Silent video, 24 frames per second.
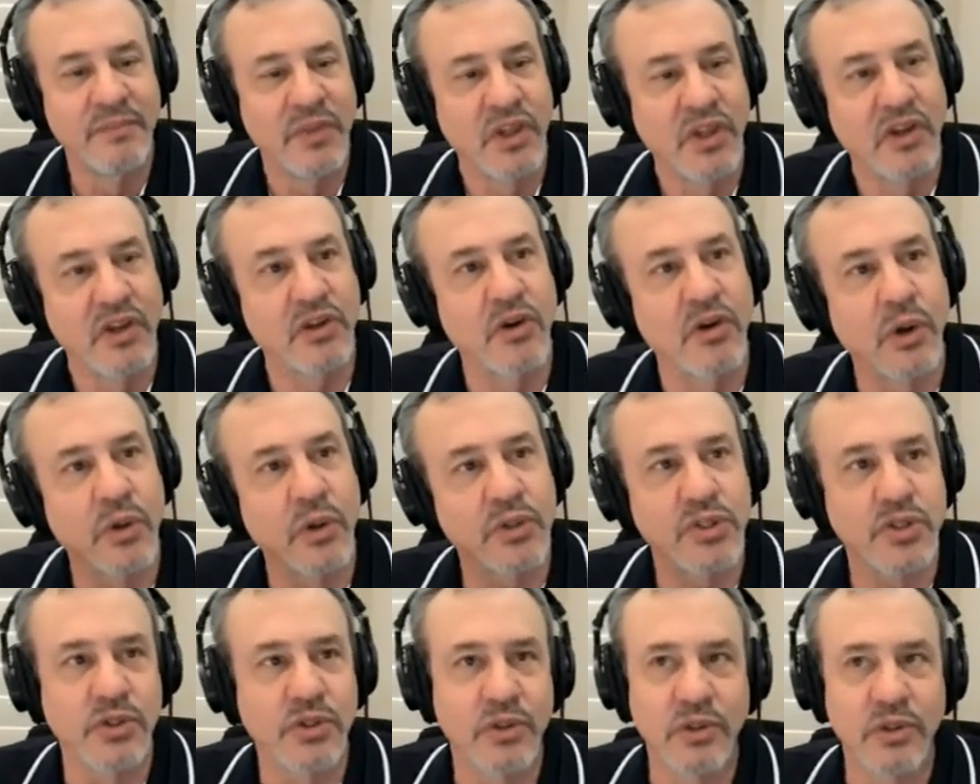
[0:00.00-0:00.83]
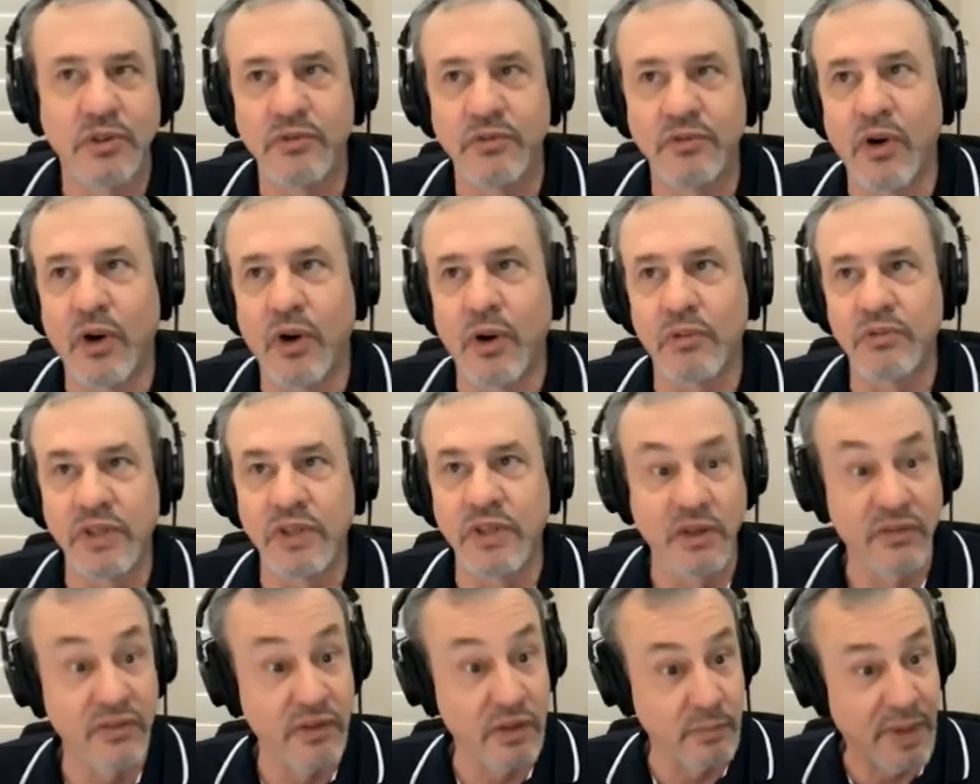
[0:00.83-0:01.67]
the culture involved
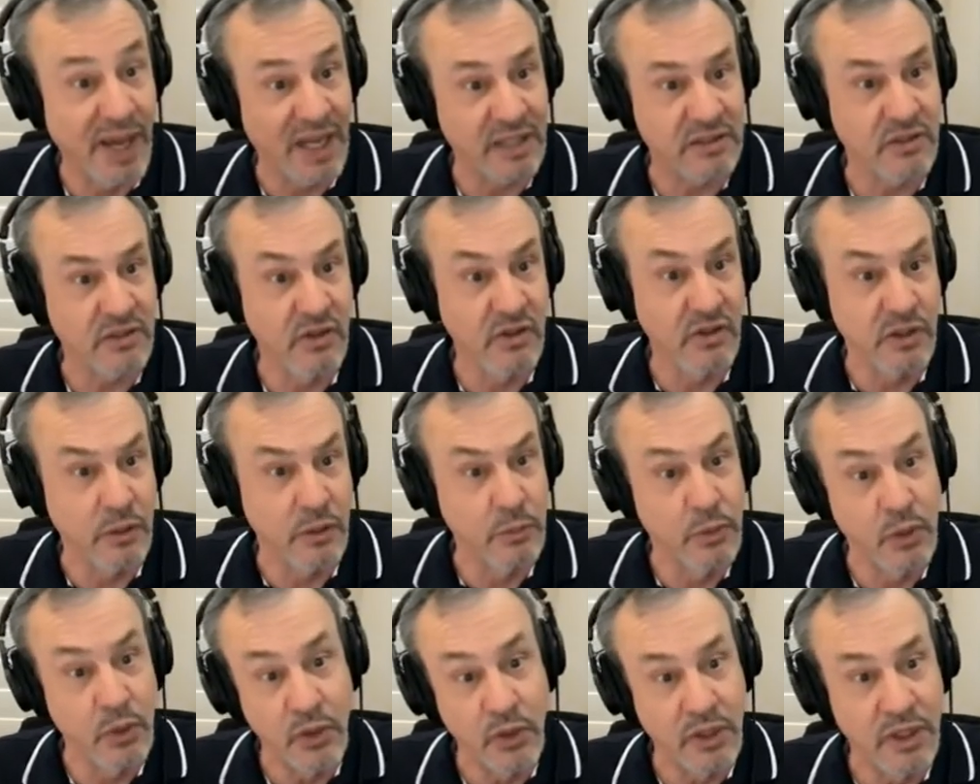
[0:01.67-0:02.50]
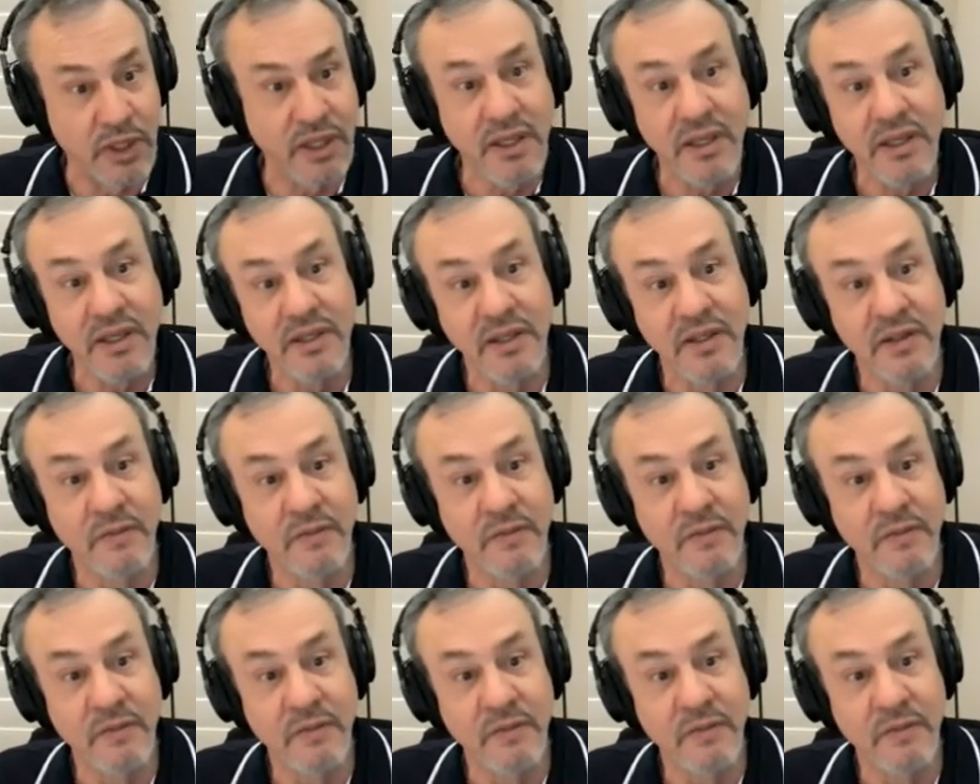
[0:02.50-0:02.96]
giving back to the community.